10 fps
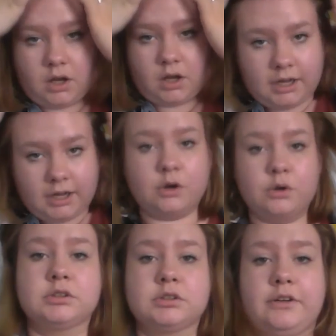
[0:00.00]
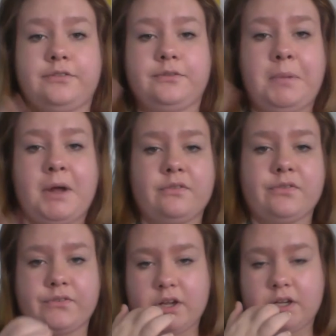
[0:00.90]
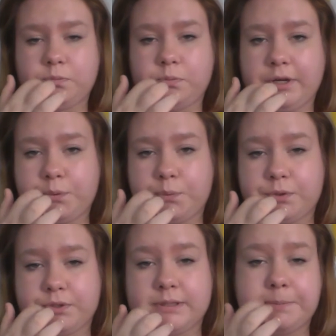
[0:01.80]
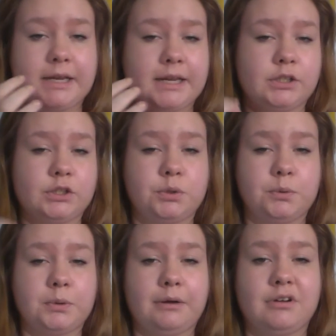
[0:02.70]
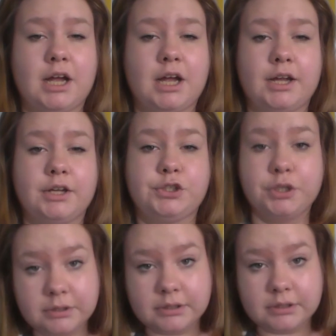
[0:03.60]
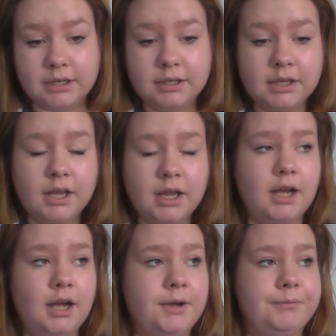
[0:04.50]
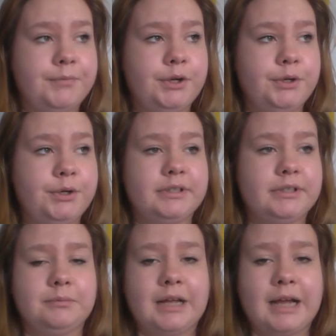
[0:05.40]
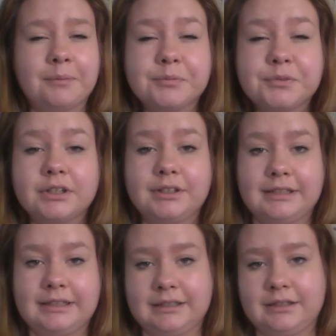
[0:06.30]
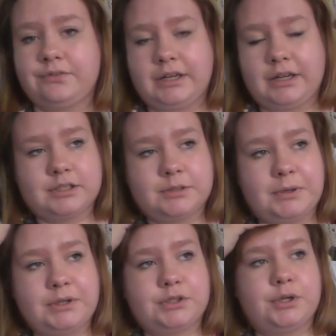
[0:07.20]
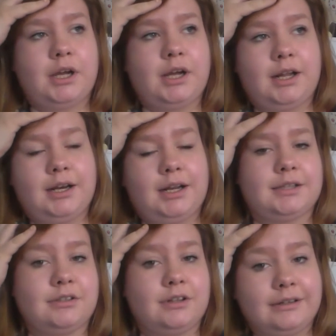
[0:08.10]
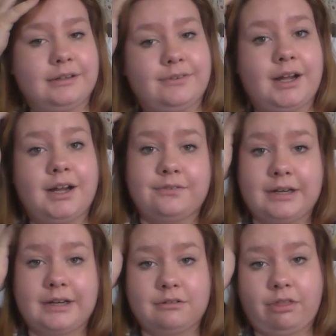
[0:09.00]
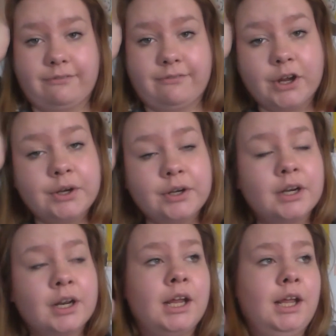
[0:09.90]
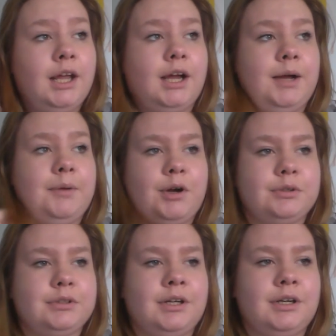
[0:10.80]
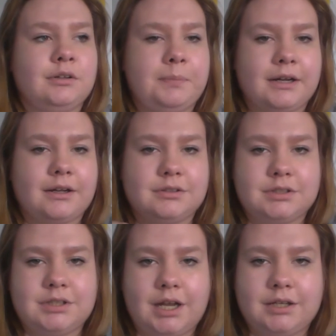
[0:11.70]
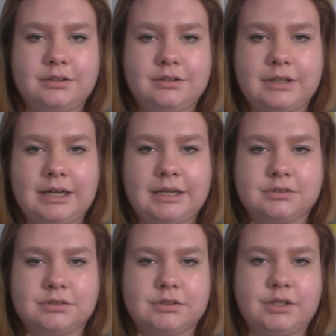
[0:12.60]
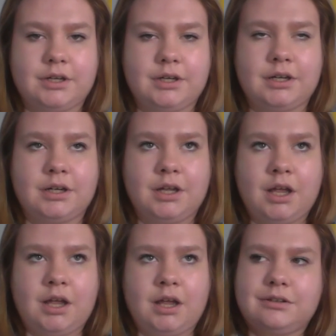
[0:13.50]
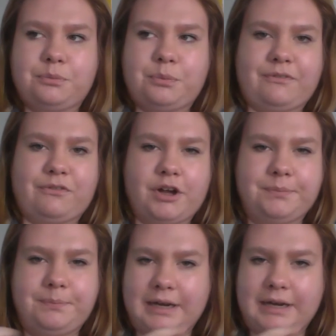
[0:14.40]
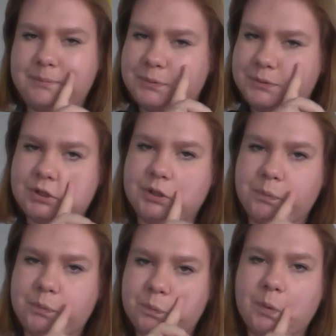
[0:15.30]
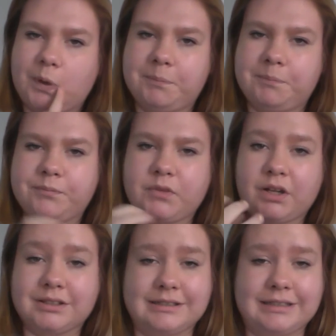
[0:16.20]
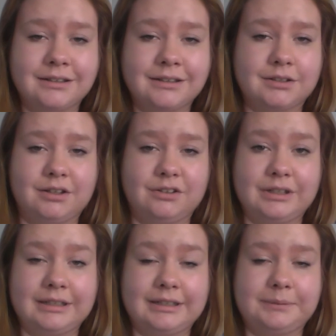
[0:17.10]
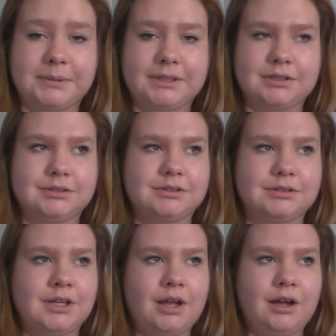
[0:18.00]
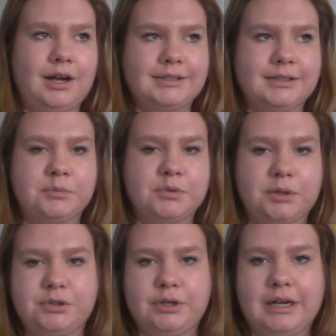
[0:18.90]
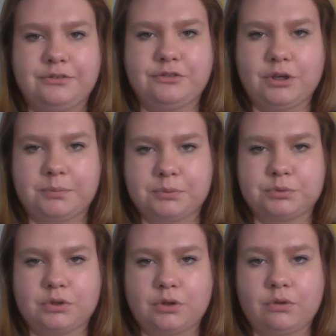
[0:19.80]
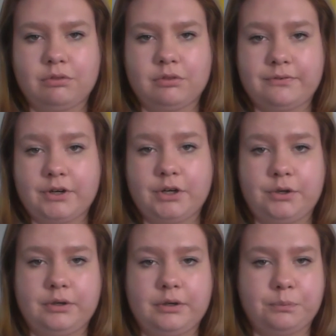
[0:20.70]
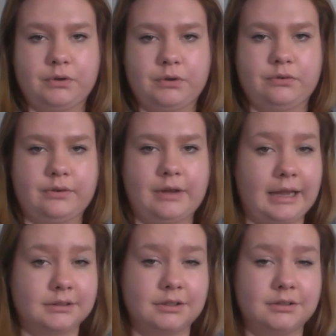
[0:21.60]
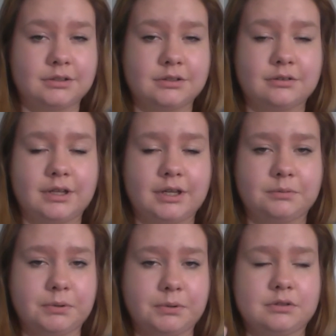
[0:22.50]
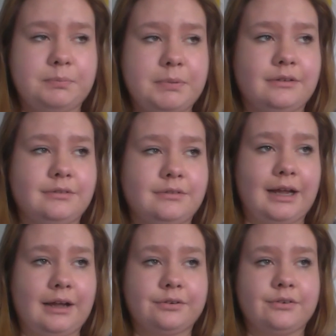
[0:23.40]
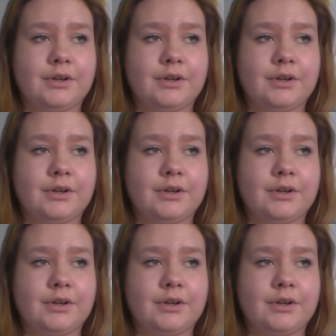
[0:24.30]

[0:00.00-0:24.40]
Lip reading: Also, part of the first week was speaking to our tutor, who seemed absolutely lovely. I spoke to her last night for half an hour on the phone. I was a little bit concerned as to whether I'd be able to understand her really, because I sometimes do have troubles on the phone with accents and things, because being deaf